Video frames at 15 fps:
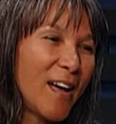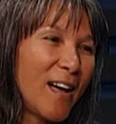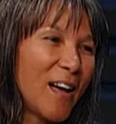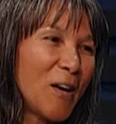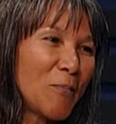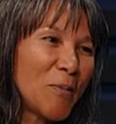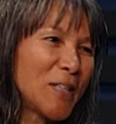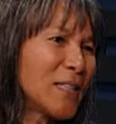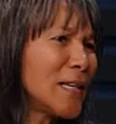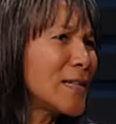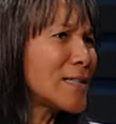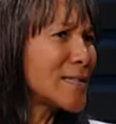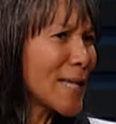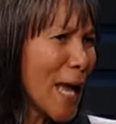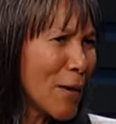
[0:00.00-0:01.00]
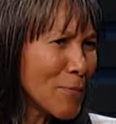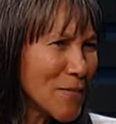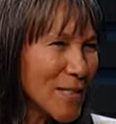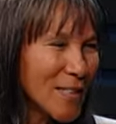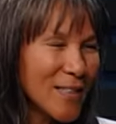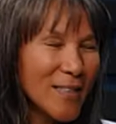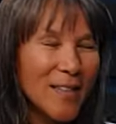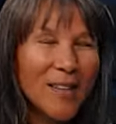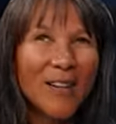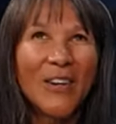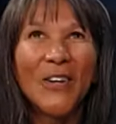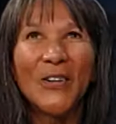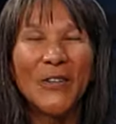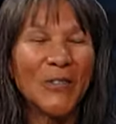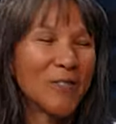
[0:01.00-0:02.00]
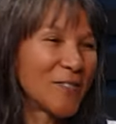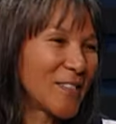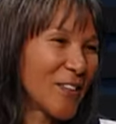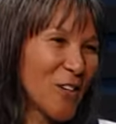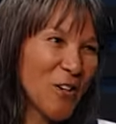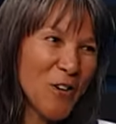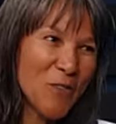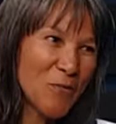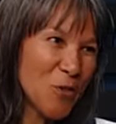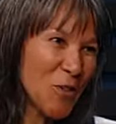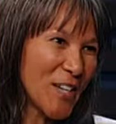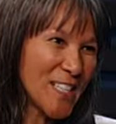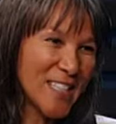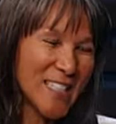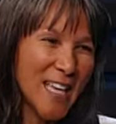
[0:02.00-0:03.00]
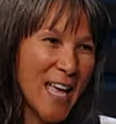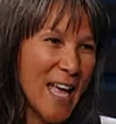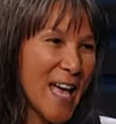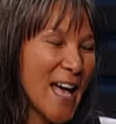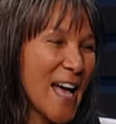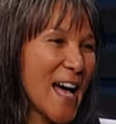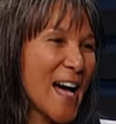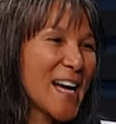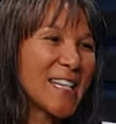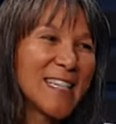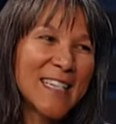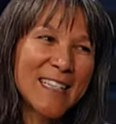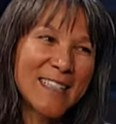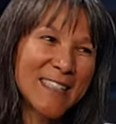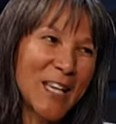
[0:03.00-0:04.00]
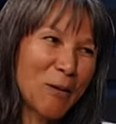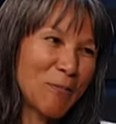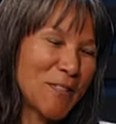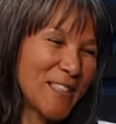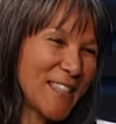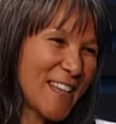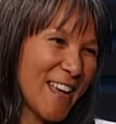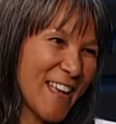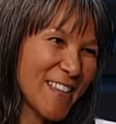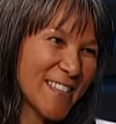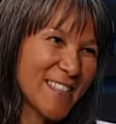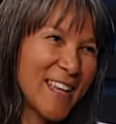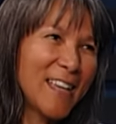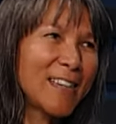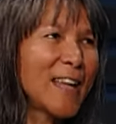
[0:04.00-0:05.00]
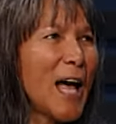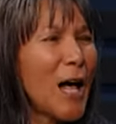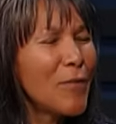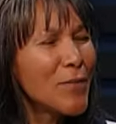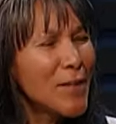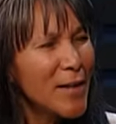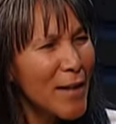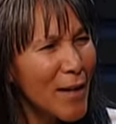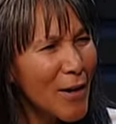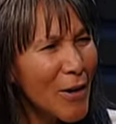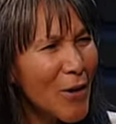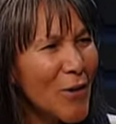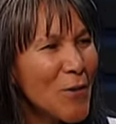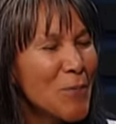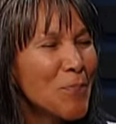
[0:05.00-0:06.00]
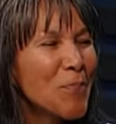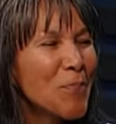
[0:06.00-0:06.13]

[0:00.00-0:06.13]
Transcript: Um, Anita Sampson, oh, oh her Anika. voice. Oh. Anika Sampson, yes. And Javier.